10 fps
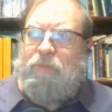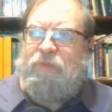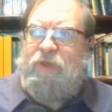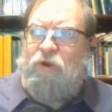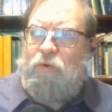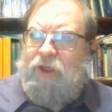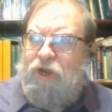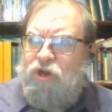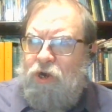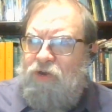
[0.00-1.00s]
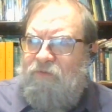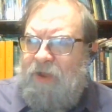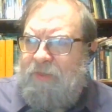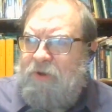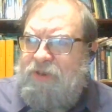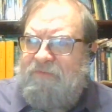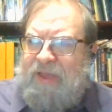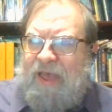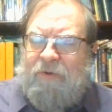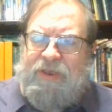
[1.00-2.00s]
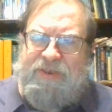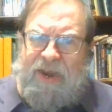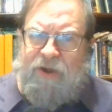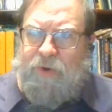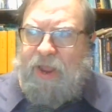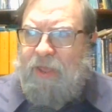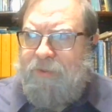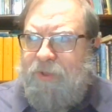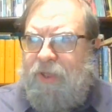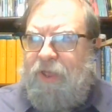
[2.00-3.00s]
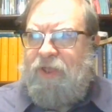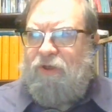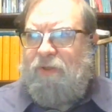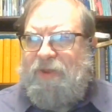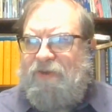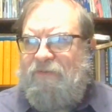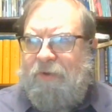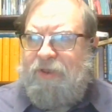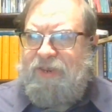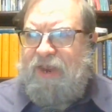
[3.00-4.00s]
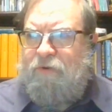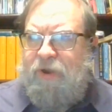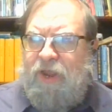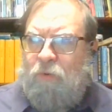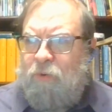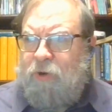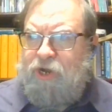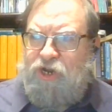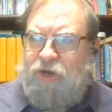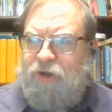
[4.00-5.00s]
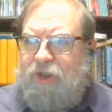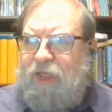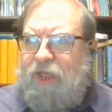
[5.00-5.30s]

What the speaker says: the Greek church fathers of Alexandria, Clement of Alexandria and Origen,